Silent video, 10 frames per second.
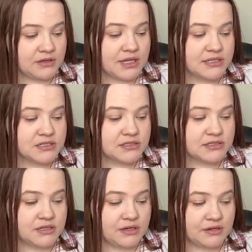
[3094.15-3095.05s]
that
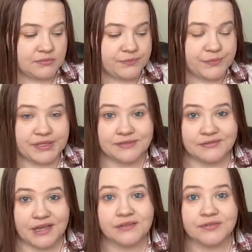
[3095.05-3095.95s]
um, we
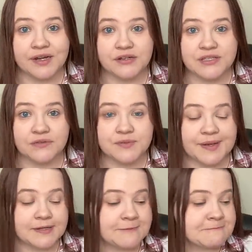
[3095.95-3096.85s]
kind of let ourselves
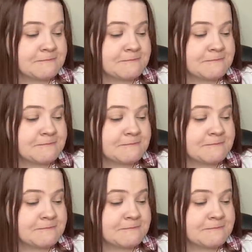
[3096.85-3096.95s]
spend.